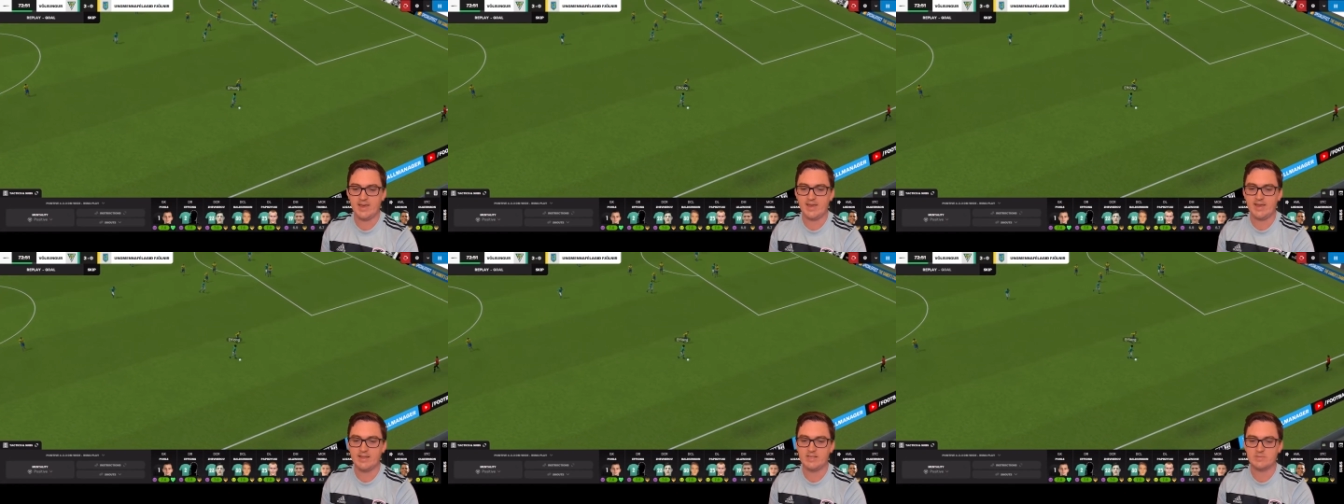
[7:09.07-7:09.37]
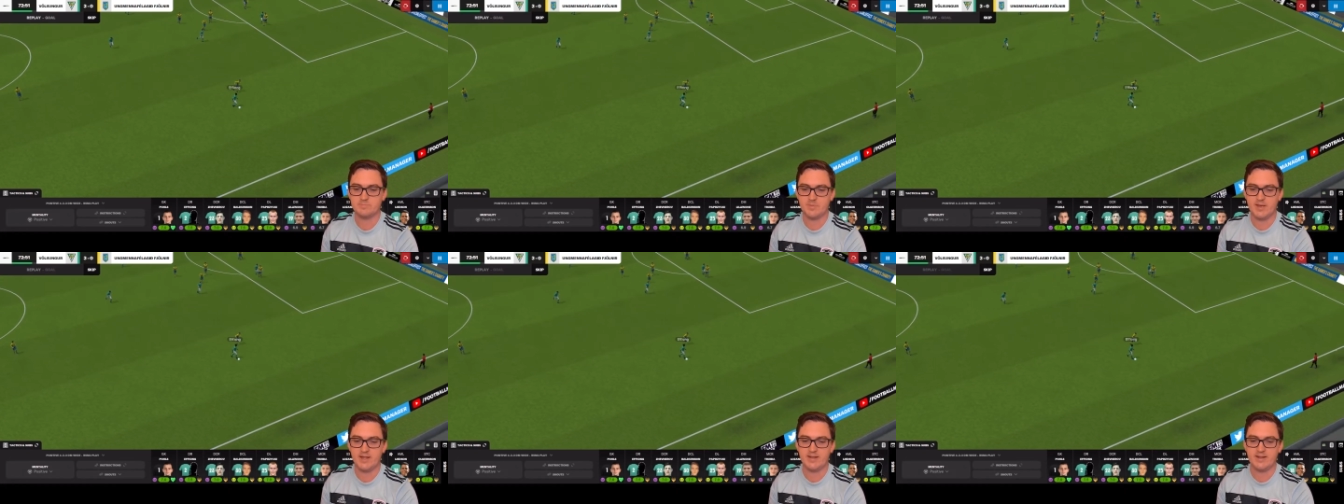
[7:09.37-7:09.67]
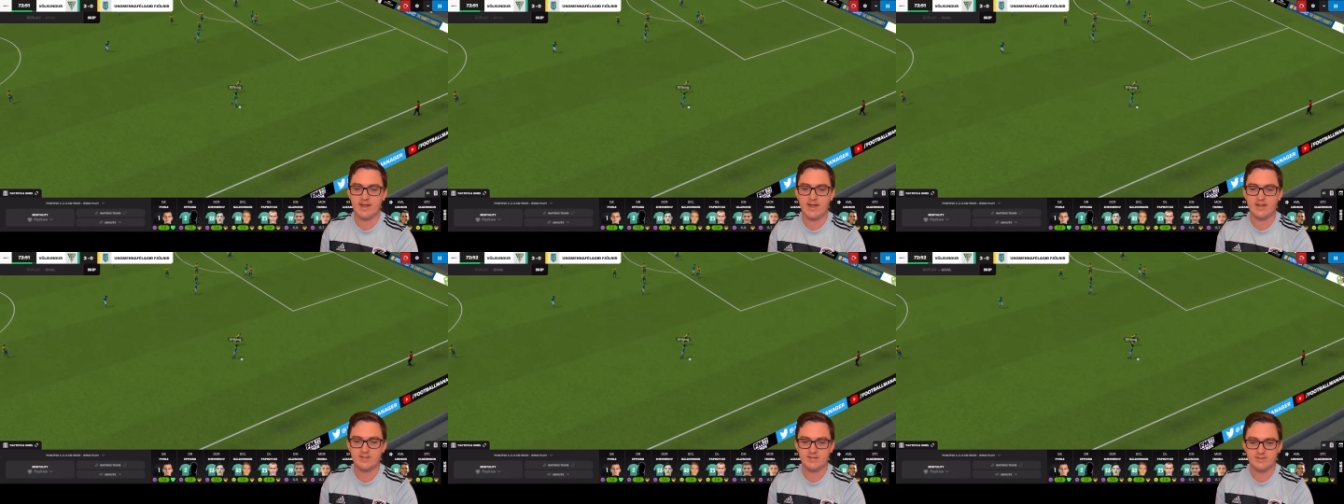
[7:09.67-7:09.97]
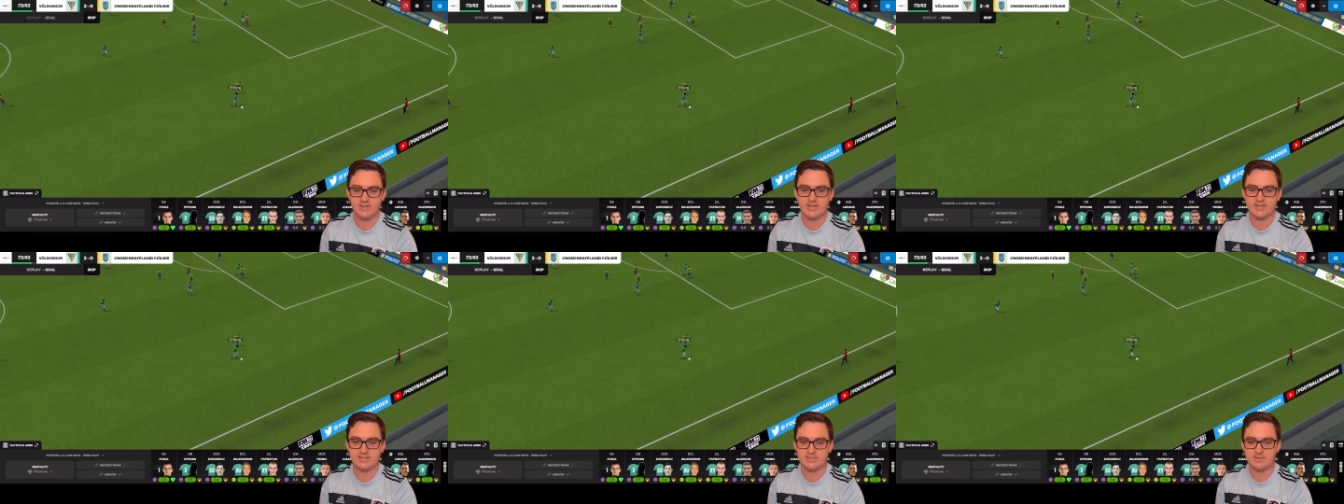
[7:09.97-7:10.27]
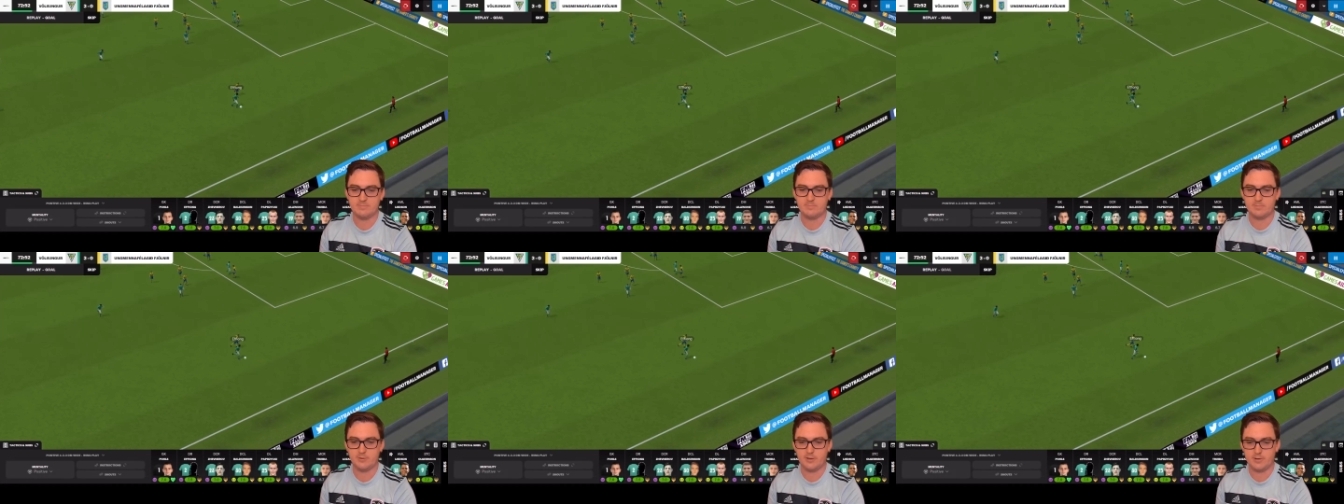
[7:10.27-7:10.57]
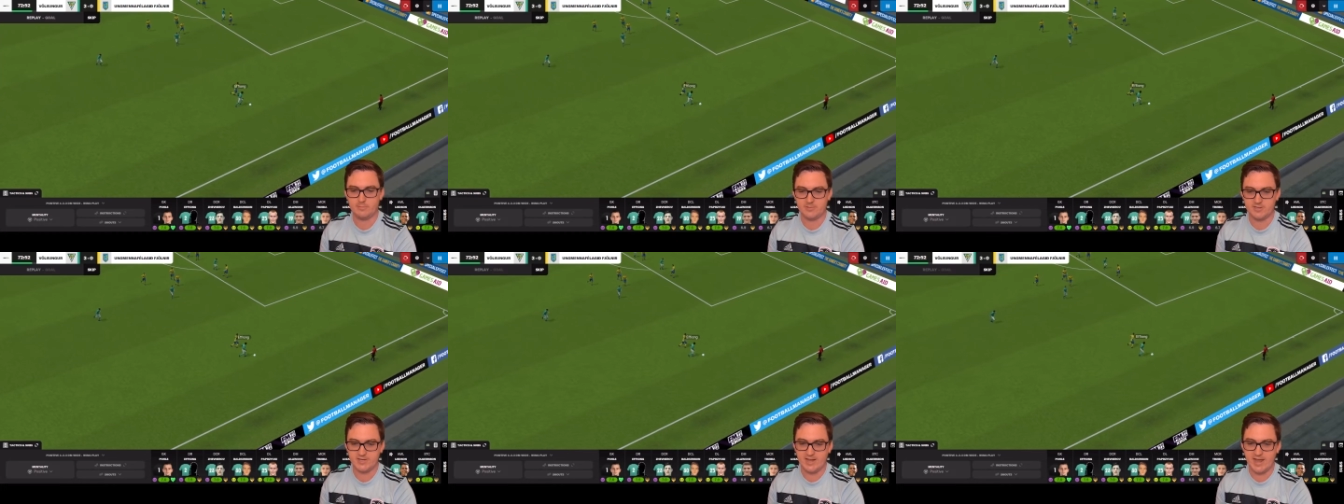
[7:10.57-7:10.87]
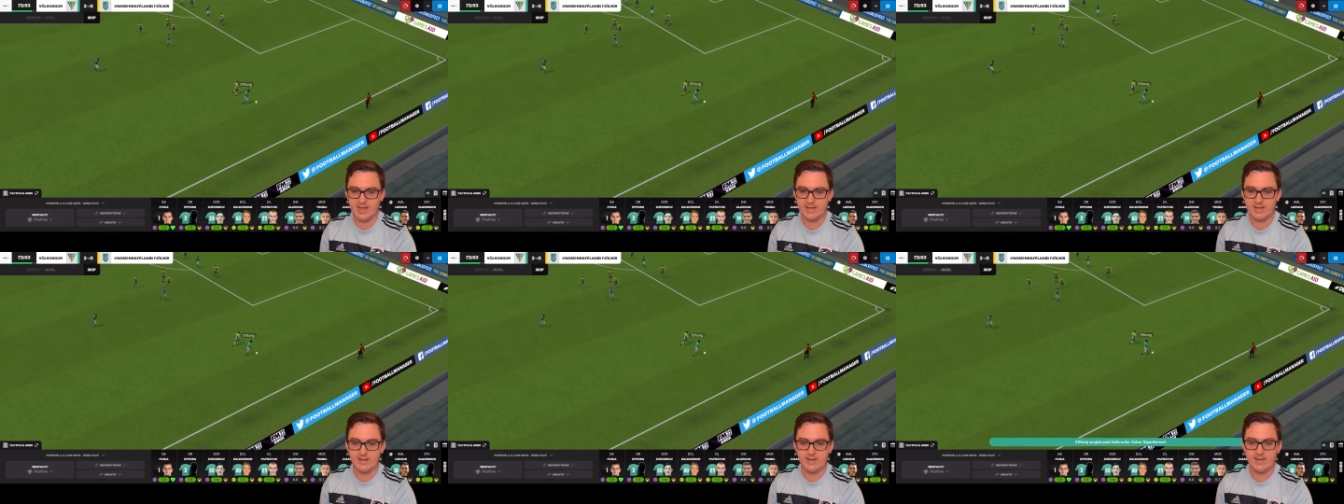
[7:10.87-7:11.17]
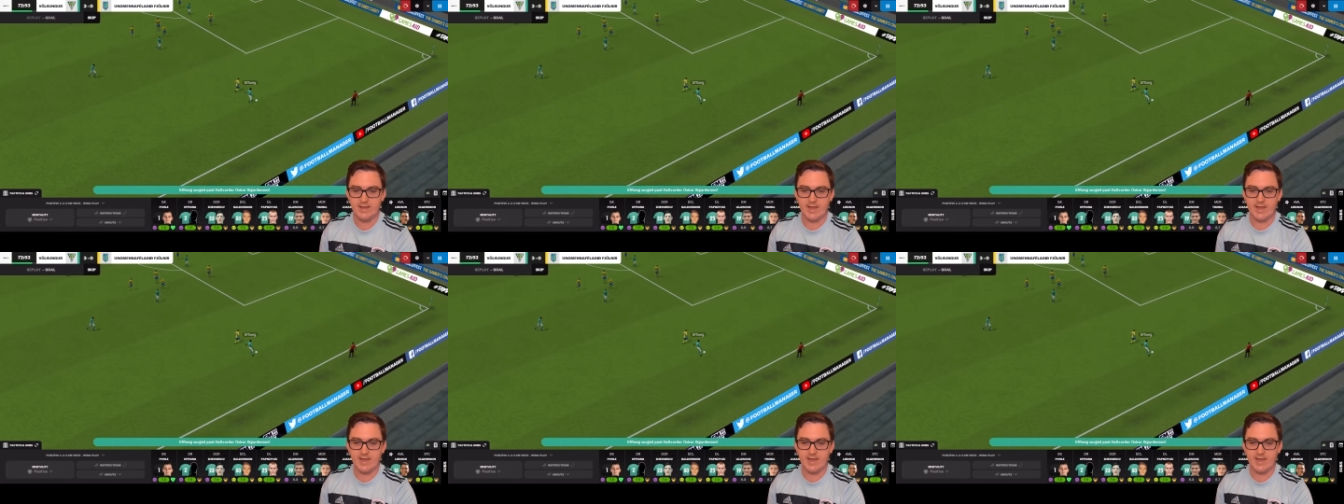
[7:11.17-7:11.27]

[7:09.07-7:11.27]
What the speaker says: He has been utterly superb today.